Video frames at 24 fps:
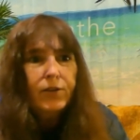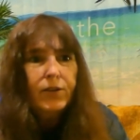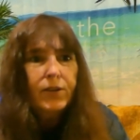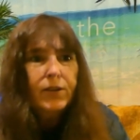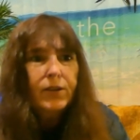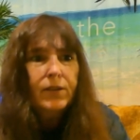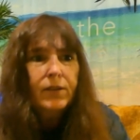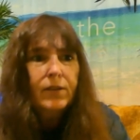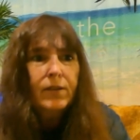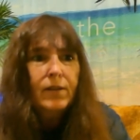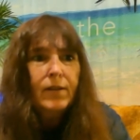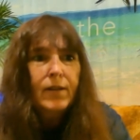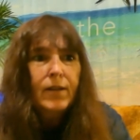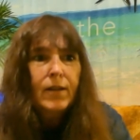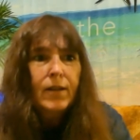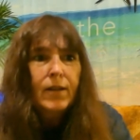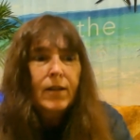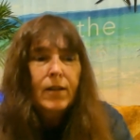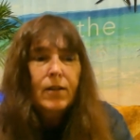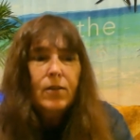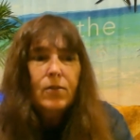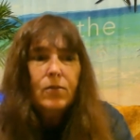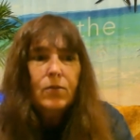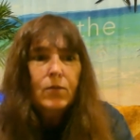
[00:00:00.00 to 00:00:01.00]
And
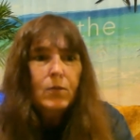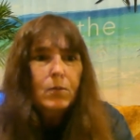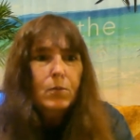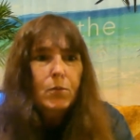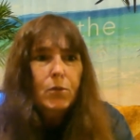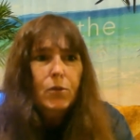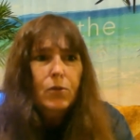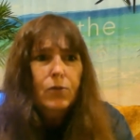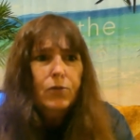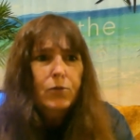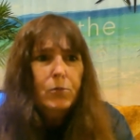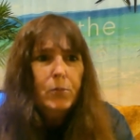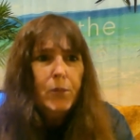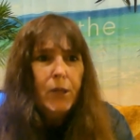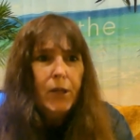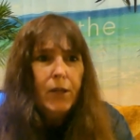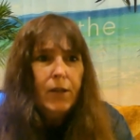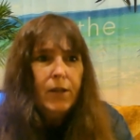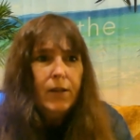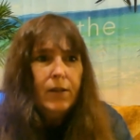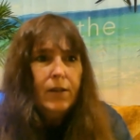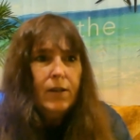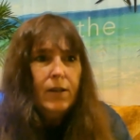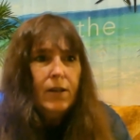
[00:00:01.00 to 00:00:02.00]
it's really beautiful back
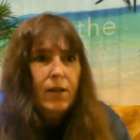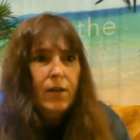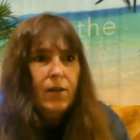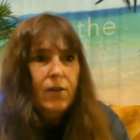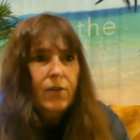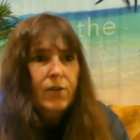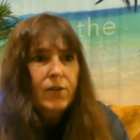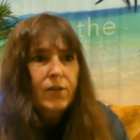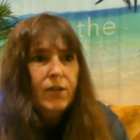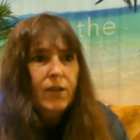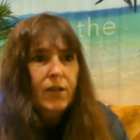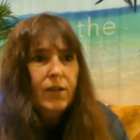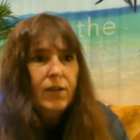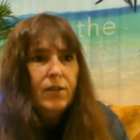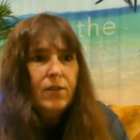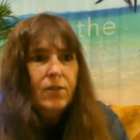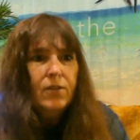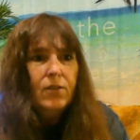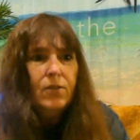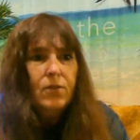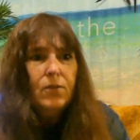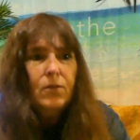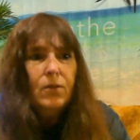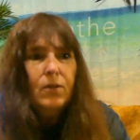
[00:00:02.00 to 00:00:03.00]
in there. It goes down
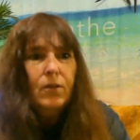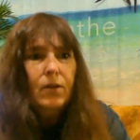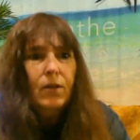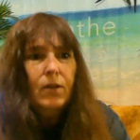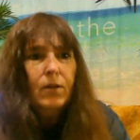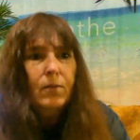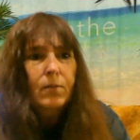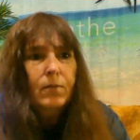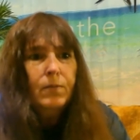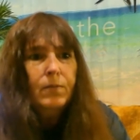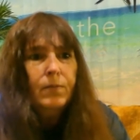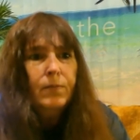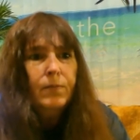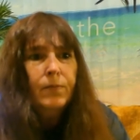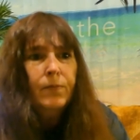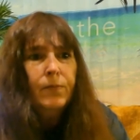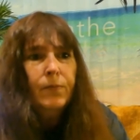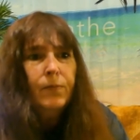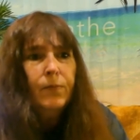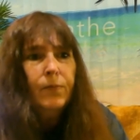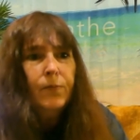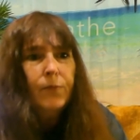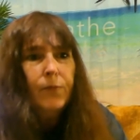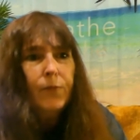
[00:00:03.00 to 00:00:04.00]
into um,
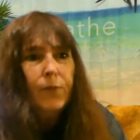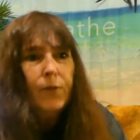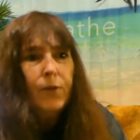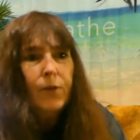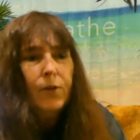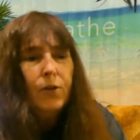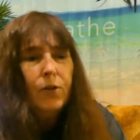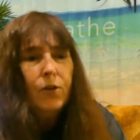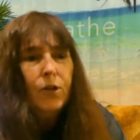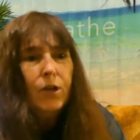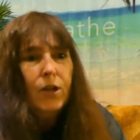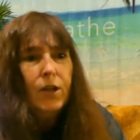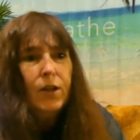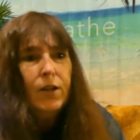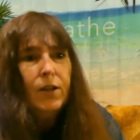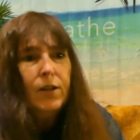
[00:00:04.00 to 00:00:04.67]
creek